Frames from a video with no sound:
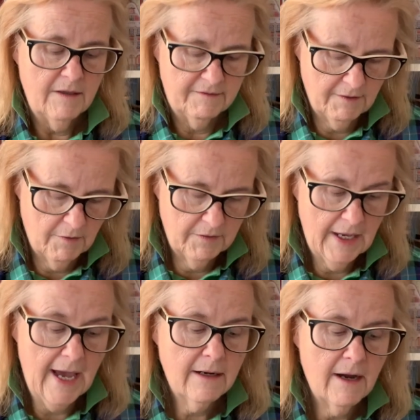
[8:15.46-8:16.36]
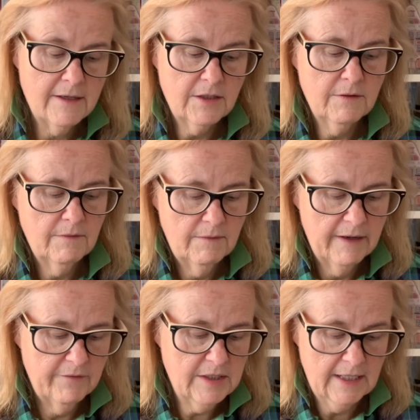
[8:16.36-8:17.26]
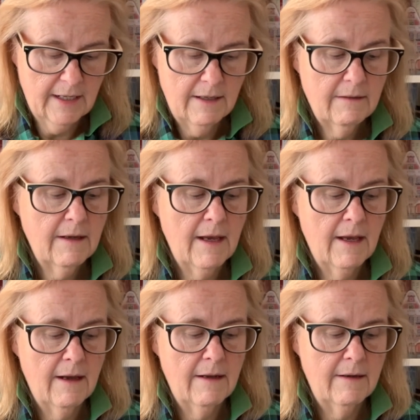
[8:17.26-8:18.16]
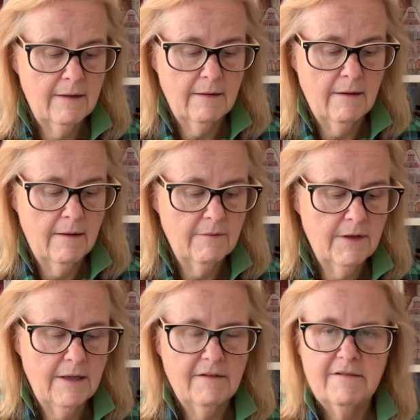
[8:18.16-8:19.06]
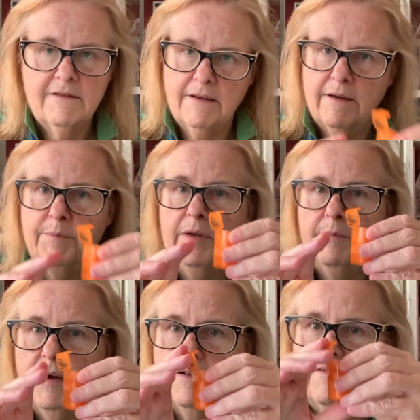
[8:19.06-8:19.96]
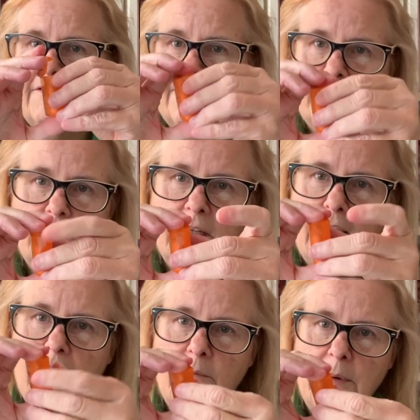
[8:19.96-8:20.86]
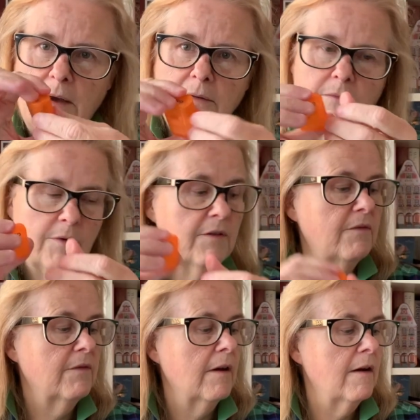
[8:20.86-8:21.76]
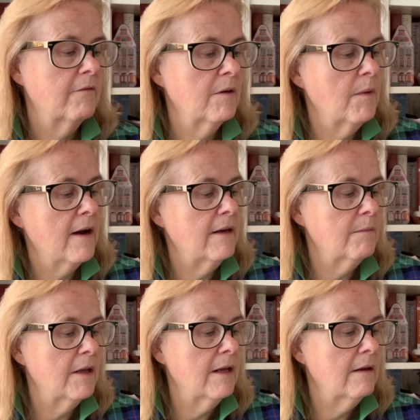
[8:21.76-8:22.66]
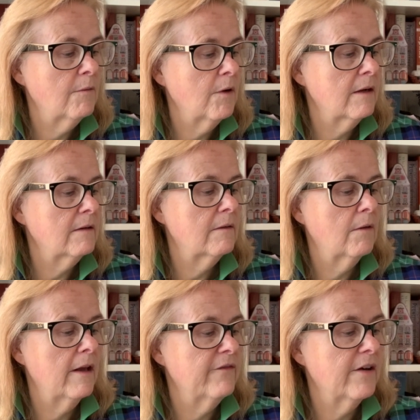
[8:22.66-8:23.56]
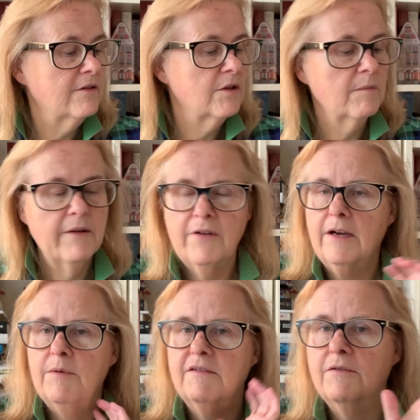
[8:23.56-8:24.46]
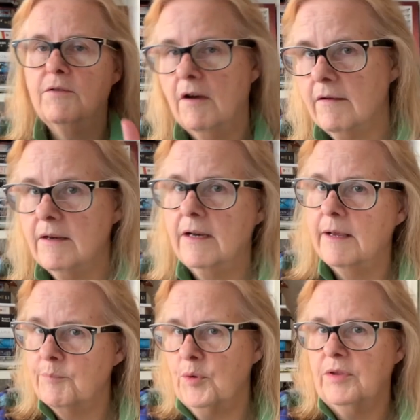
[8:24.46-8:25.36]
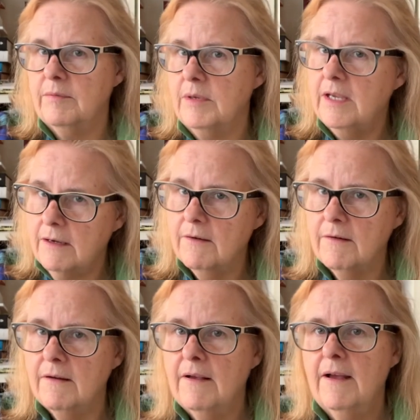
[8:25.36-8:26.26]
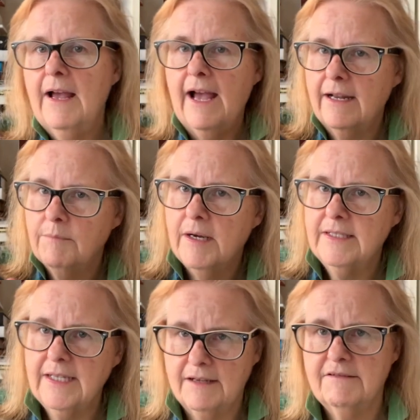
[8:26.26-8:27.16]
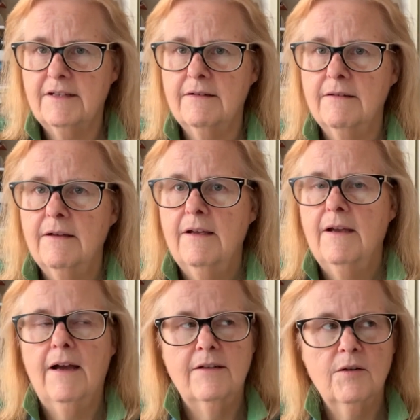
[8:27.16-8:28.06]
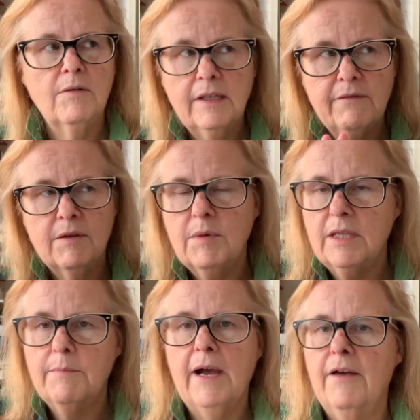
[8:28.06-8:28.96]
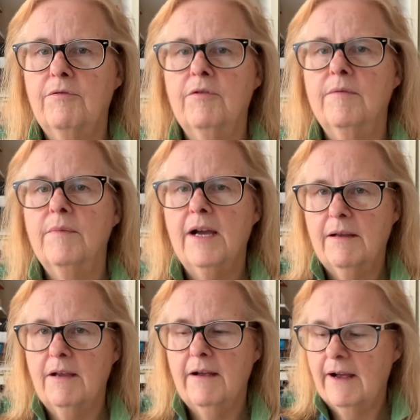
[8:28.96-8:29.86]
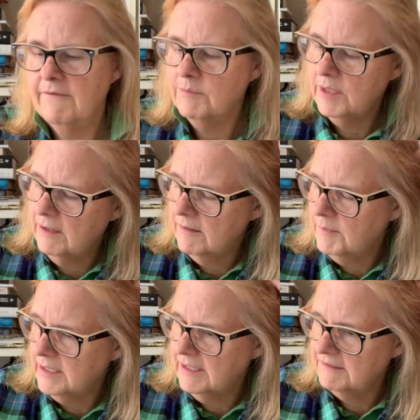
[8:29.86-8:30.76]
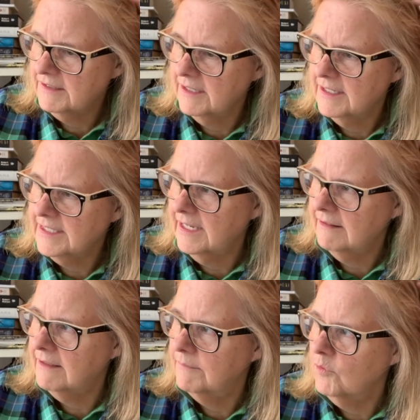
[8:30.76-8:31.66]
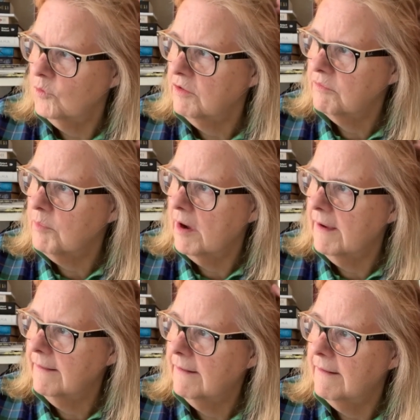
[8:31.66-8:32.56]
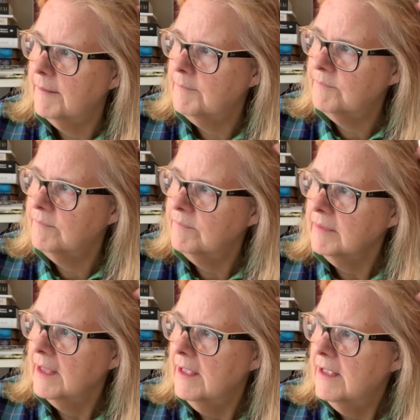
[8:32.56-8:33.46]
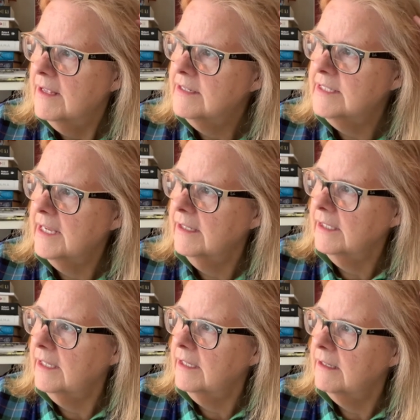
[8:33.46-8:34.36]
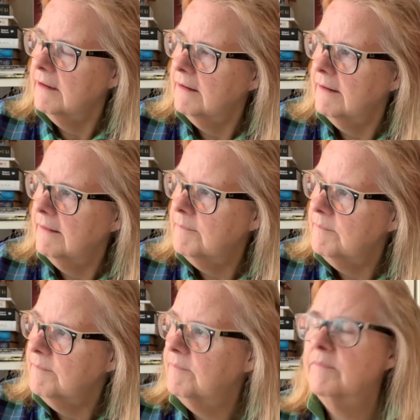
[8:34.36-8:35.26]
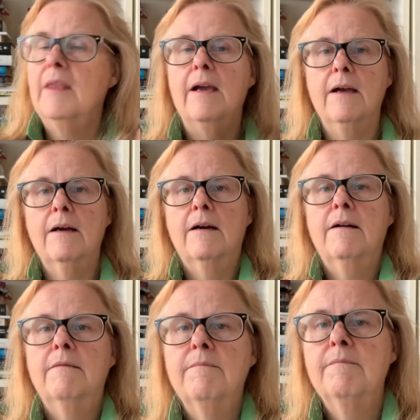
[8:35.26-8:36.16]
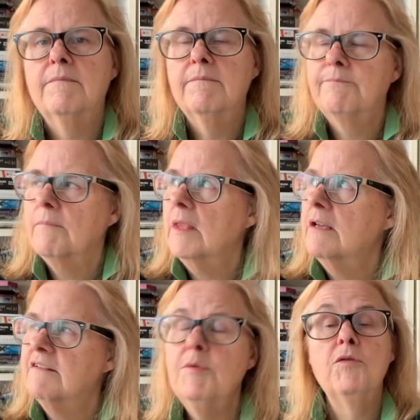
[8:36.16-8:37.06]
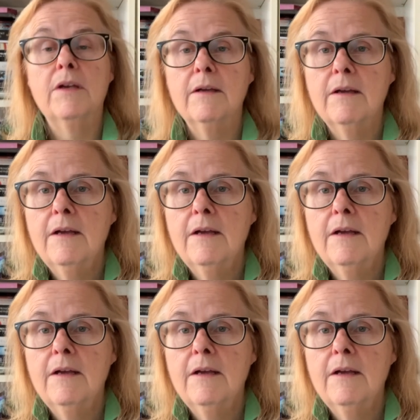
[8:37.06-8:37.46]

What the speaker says: So that I do every day, and these pill boxes certainly help out with reminding me what if I took my vitamins or not, and I put them here at my desk. I don't leave them in the bathroom. I have them here at my desk, and I take them with my daily smoothie.